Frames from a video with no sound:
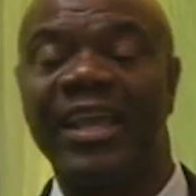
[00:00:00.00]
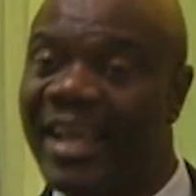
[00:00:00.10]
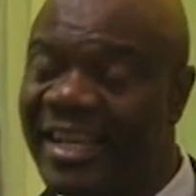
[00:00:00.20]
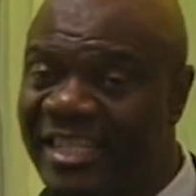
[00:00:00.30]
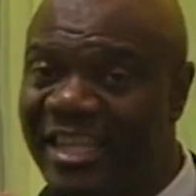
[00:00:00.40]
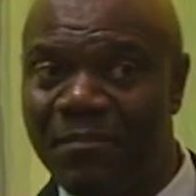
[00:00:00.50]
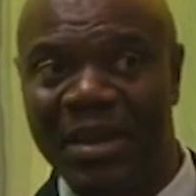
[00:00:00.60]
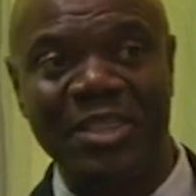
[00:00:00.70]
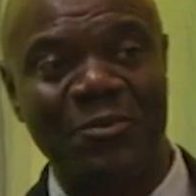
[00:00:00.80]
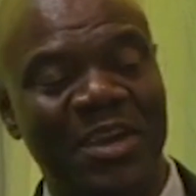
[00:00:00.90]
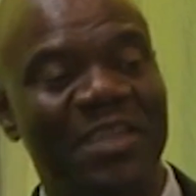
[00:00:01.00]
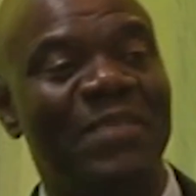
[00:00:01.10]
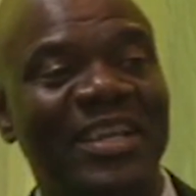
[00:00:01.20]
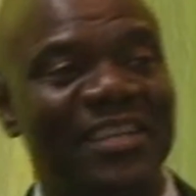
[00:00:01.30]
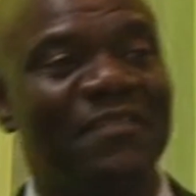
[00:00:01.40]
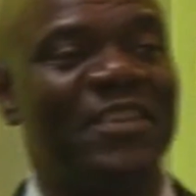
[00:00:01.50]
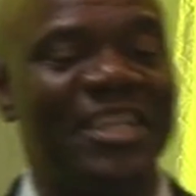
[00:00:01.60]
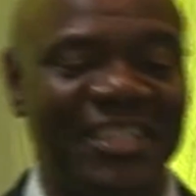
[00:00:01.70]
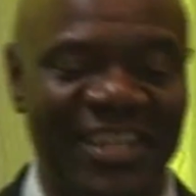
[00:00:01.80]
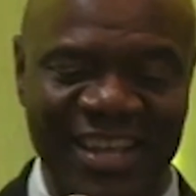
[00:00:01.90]
An NTA, by the way, by
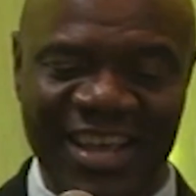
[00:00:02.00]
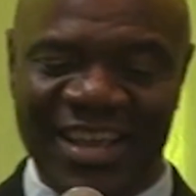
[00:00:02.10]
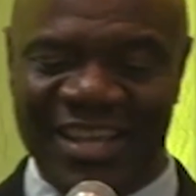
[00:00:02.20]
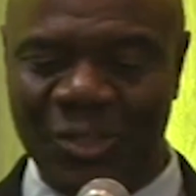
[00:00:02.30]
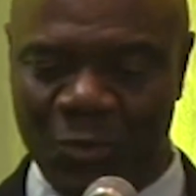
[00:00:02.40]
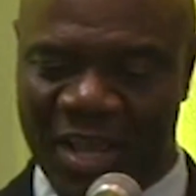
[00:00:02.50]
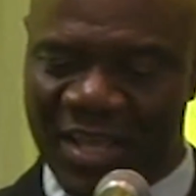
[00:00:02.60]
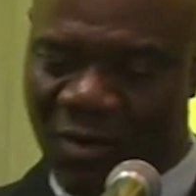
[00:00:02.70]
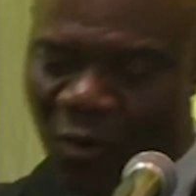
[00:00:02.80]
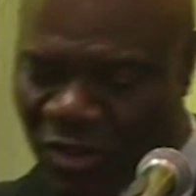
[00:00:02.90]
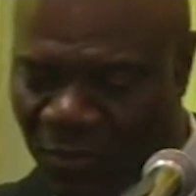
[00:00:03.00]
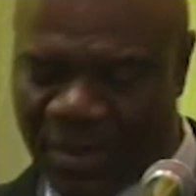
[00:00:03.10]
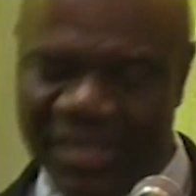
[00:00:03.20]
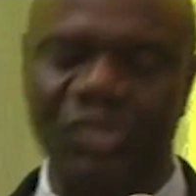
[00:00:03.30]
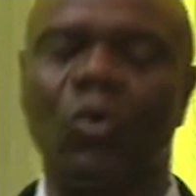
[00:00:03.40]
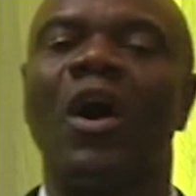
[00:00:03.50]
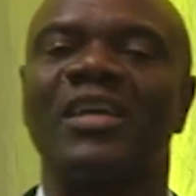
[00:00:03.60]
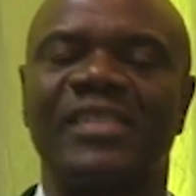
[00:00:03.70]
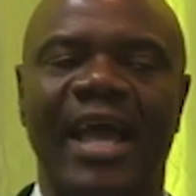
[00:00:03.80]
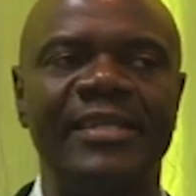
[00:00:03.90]
definition, is where all the parties go
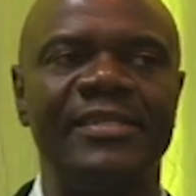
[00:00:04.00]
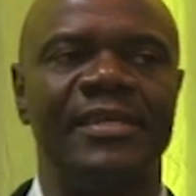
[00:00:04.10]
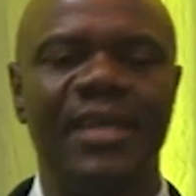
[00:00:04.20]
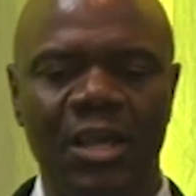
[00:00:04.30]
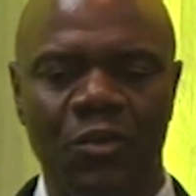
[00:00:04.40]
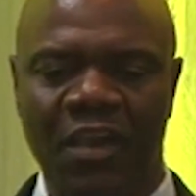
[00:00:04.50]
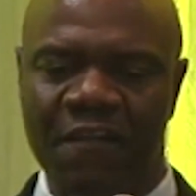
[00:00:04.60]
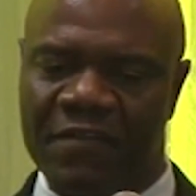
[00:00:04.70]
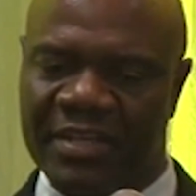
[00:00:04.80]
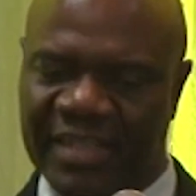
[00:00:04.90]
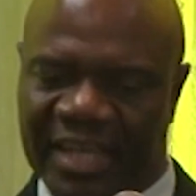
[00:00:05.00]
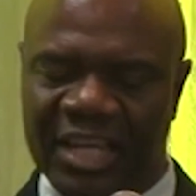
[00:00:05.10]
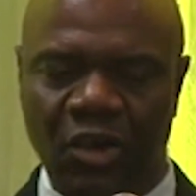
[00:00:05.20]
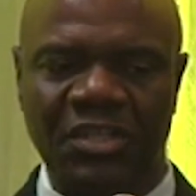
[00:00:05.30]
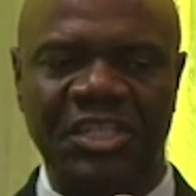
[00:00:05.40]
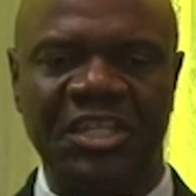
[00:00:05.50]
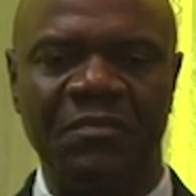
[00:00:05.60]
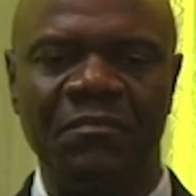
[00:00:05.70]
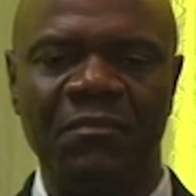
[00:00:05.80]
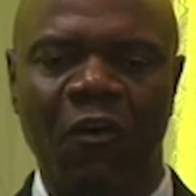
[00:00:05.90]
aside. You have a technical
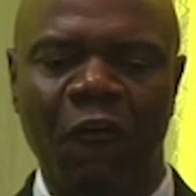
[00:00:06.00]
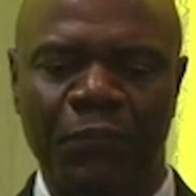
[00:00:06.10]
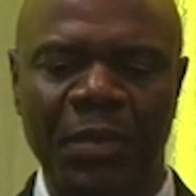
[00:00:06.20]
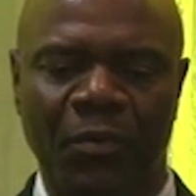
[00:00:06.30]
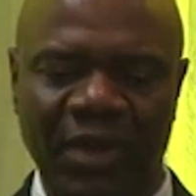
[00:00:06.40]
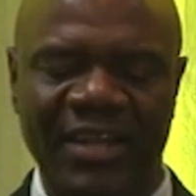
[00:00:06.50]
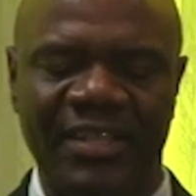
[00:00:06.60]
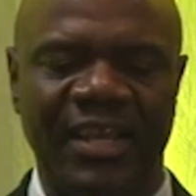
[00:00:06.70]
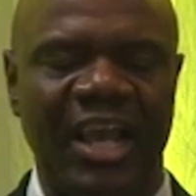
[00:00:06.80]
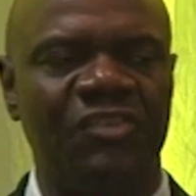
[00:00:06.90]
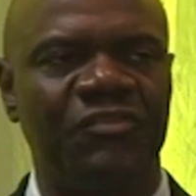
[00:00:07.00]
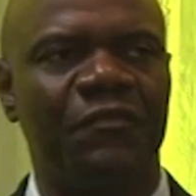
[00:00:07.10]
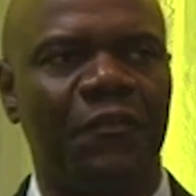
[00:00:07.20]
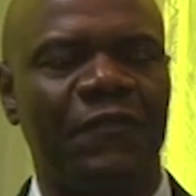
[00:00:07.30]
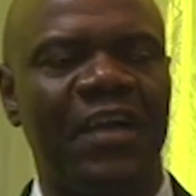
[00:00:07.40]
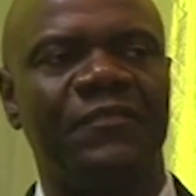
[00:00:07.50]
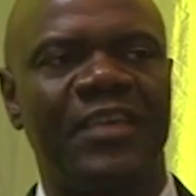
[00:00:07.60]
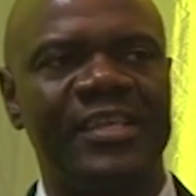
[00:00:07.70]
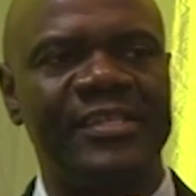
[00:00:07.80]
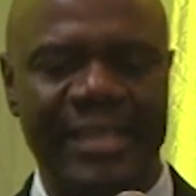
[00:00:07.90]
team of people running the country for 5
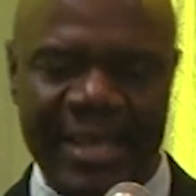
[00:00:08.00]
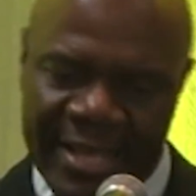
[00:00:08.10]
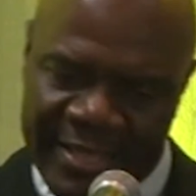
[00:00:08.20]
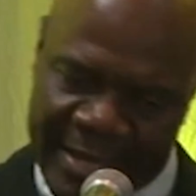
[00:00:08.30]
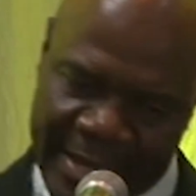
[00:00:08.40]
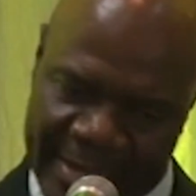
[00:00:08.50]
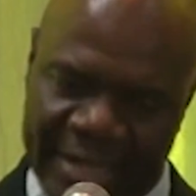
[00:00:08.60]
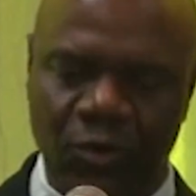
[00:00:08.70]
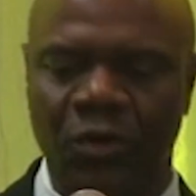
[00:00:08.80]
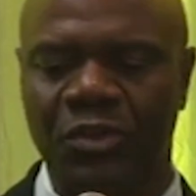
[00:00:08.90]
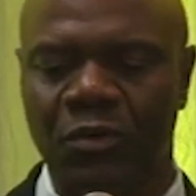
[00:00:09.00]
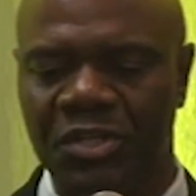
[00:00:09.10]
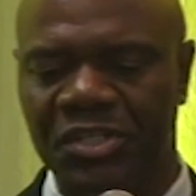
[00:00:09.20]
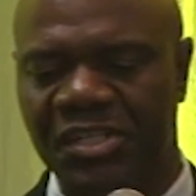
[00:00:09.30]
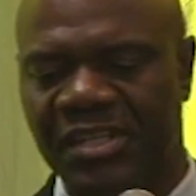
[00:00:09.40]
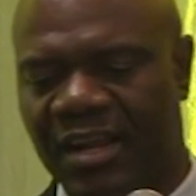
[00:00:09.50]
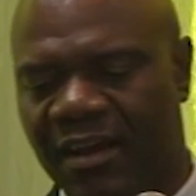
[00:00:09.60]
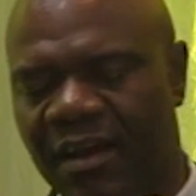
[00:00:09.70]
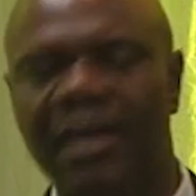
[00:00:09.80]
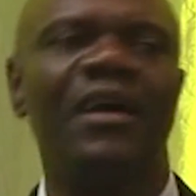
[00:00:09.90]
years. They create all the conditions that
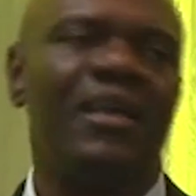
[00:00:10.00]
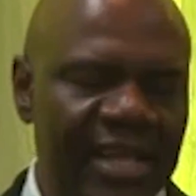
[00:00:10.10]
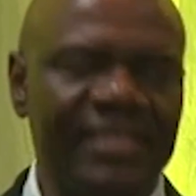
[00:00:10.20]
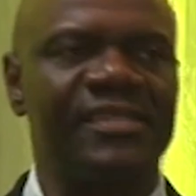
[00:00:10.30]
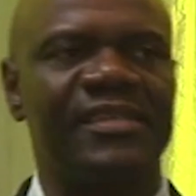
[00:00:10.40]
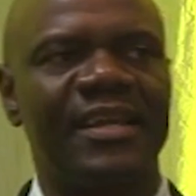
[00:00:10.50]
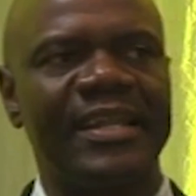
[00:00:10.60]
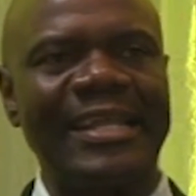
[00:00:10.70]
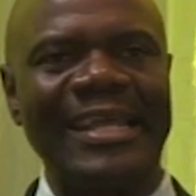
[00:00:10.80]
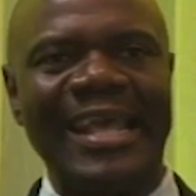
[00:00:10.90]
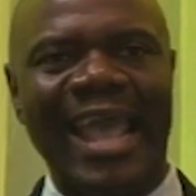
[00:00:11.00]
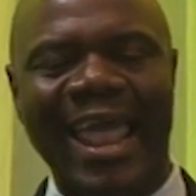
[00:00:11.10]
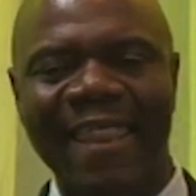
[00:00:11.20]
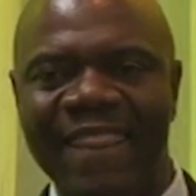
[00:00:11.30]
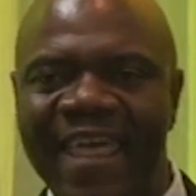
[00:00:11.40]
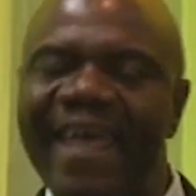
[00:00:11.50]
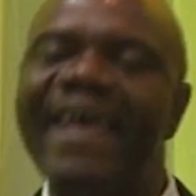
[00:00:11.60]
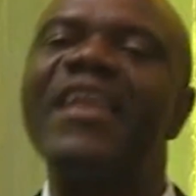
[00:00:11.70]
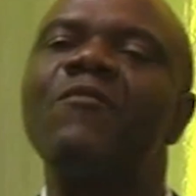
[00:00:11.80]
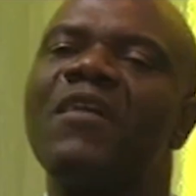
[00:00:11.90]
are necessary, and
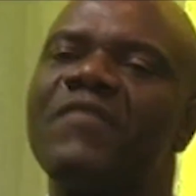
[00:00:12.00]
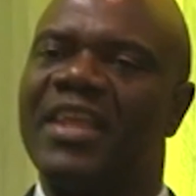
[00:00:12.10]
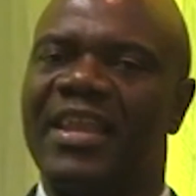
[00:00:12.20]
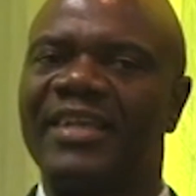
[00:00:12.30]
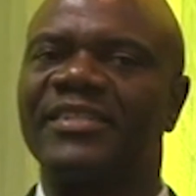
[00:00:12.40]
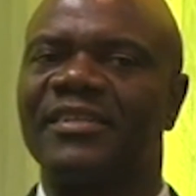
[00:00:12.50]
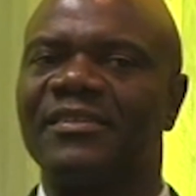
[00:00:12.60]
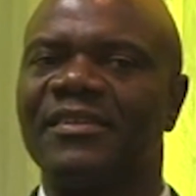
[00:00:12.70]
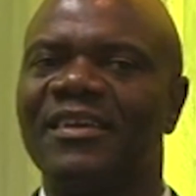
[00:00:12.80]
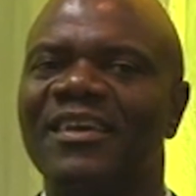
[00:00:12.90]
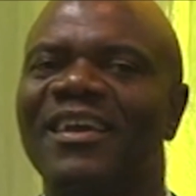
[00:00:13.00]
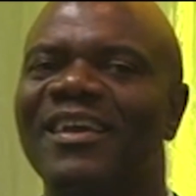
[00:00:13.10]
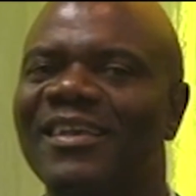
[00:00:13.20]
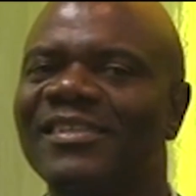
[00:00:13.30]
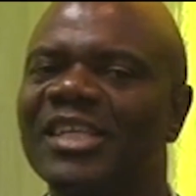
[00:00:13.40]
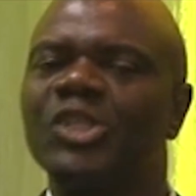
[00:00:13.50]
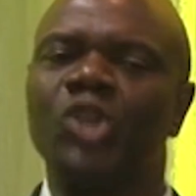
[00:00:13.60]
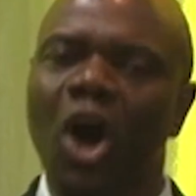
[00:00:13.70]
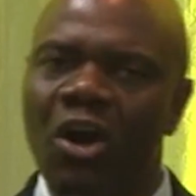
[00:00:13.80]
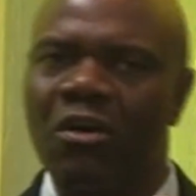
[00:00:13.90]
then we an election. It's a
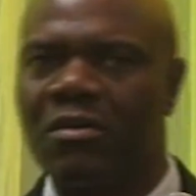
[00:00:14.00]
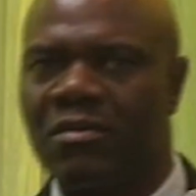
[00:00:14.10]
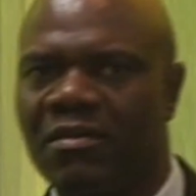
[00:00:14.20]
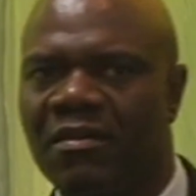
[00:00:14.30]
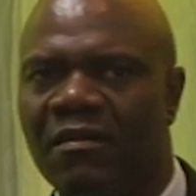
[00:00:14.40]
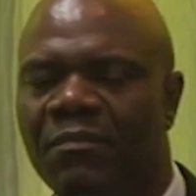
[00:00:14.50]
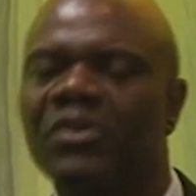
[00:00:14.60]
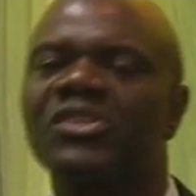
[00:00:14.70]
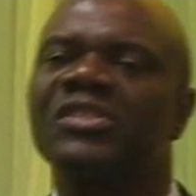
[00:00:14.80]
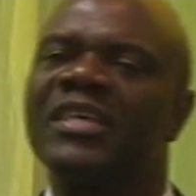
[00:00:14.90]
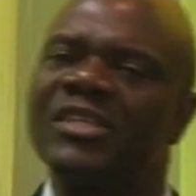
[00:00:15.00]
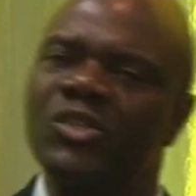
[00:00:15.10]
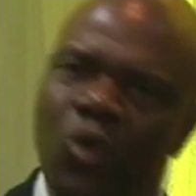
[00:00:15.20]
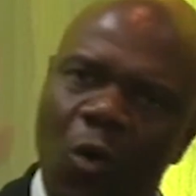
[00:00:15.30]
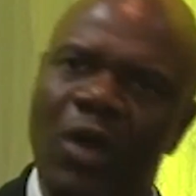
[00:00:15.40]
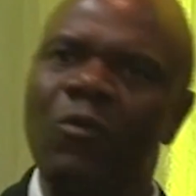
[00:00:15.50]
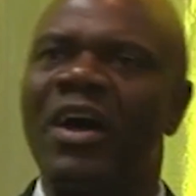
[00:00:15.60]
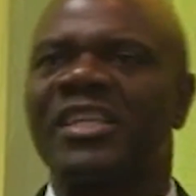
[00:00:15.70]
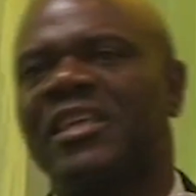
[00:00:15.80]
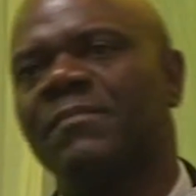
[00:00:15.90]
job, because there's no one who
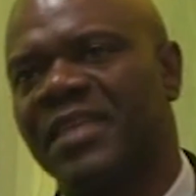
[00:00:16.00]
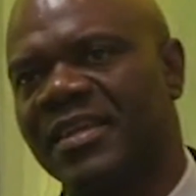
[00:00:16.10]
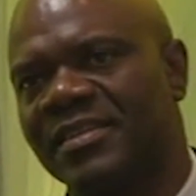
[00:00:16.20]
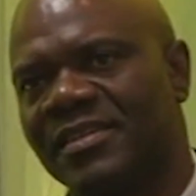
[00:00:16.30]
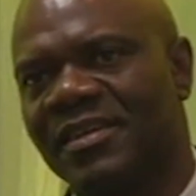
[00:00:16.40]
accepts that.